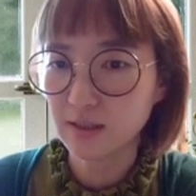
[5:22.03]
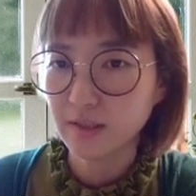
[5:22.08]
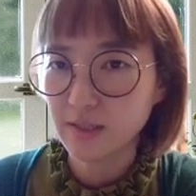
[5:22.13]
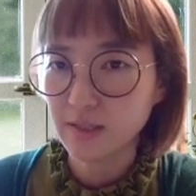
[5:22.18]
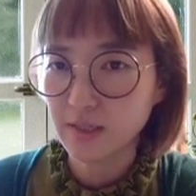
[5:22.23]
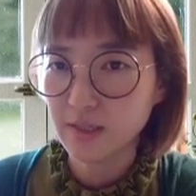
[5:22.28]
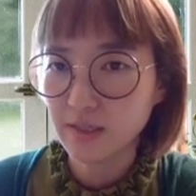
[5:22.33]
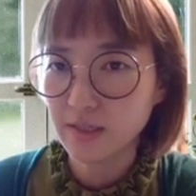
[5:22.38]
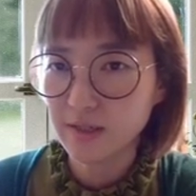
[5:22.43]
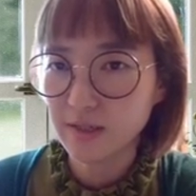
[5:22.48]

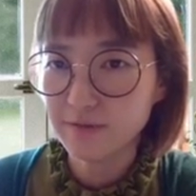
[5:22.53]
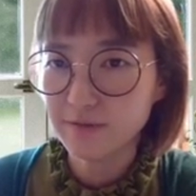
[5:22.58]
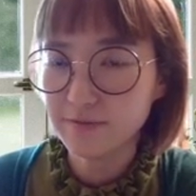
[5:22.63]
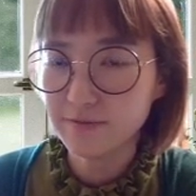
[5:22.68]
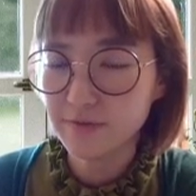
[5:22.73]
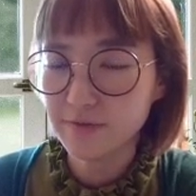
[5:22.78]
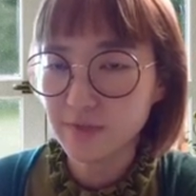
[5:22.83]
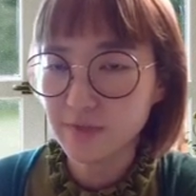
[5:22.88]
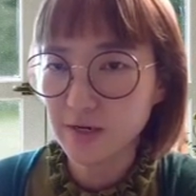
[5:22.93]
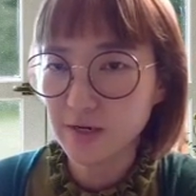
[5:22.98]
then
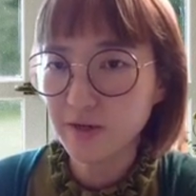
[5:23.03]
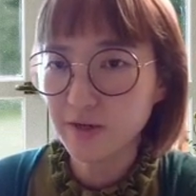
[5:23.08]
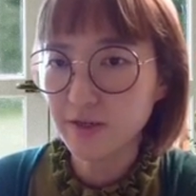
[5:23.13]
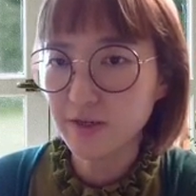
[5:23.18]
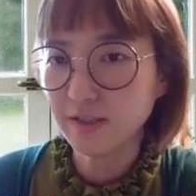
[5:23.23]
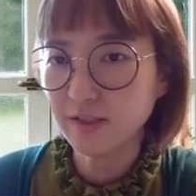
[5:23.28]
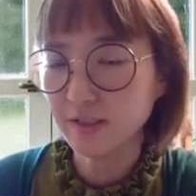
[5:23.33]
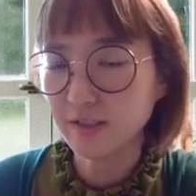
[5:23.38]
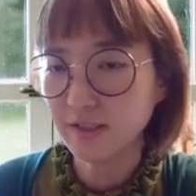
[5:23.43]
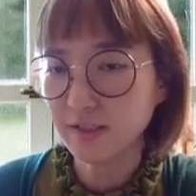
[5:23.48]
if there
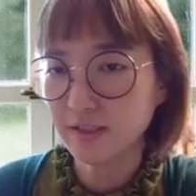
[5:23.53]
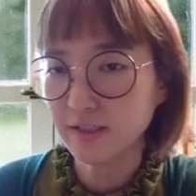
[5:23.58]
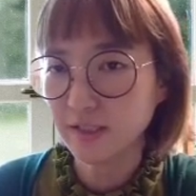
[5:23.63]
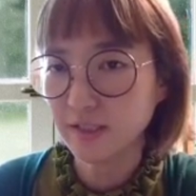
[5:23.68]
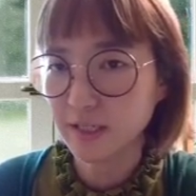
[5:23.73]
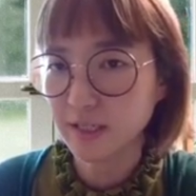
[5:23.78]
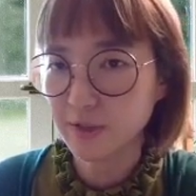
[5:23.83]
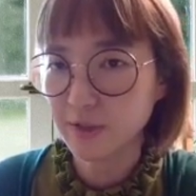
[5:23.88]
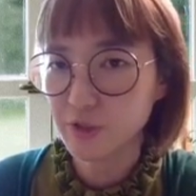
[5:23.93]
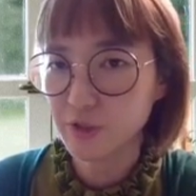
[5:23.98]
is this
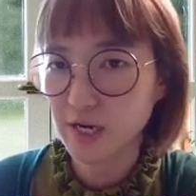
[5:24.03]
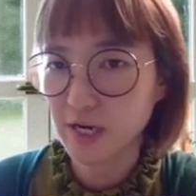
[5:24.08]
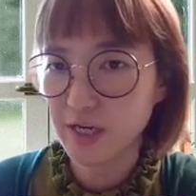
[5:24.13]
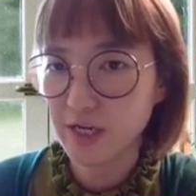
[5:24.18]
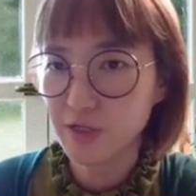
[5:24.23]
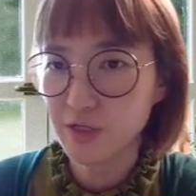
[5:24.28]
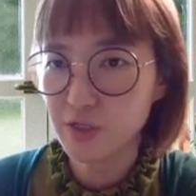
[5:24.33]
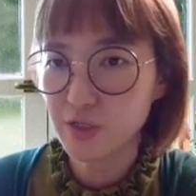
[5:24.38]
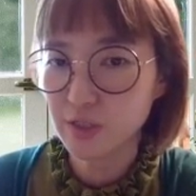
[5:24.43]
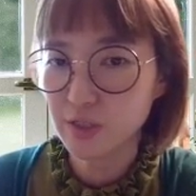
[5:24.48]

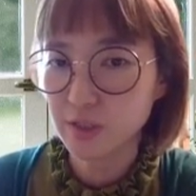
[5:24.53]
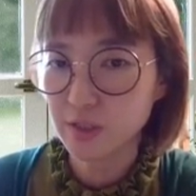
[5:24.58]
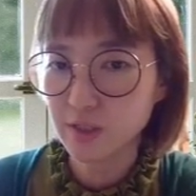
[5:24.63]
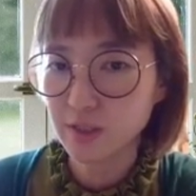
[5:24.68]
exchange,